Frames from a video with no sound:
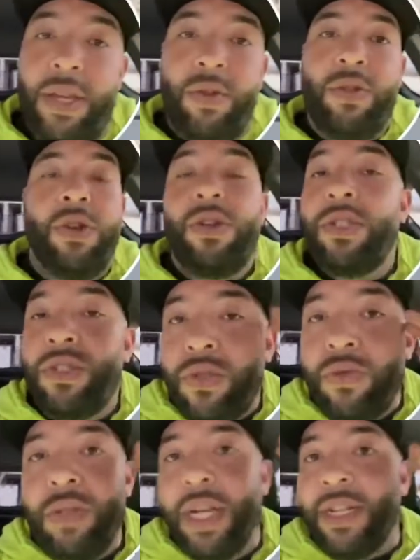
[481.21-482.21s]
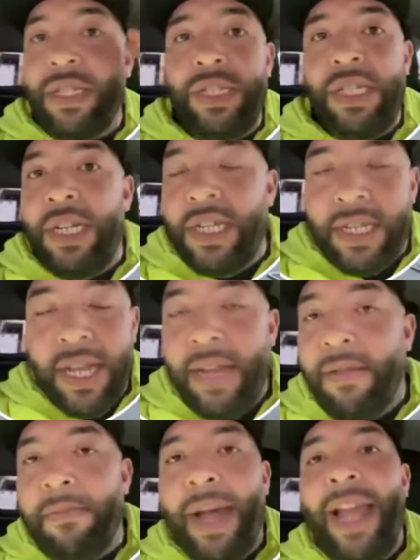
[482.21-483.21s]
You turn into like a genius.
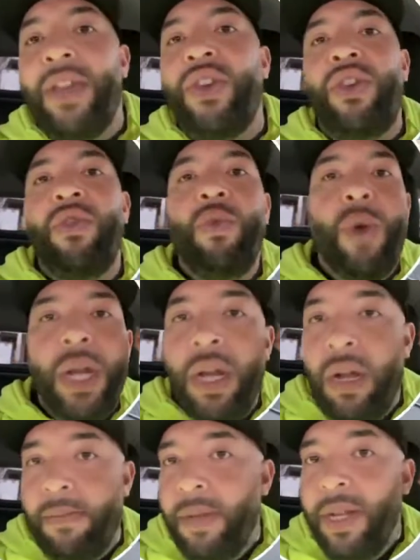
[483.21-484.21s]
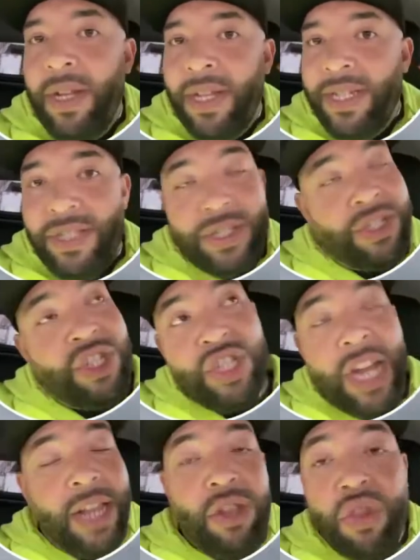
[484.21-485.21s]
Like my IQ went up, just
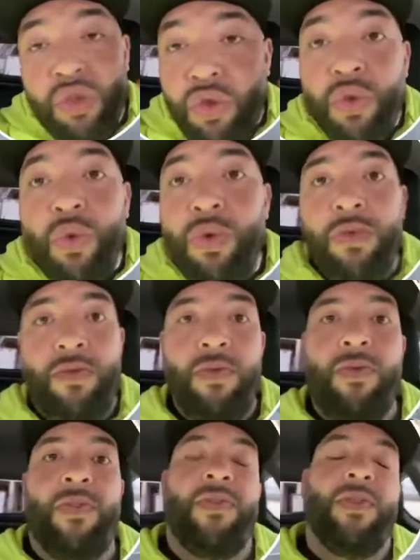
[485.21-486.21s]
shot through the roof.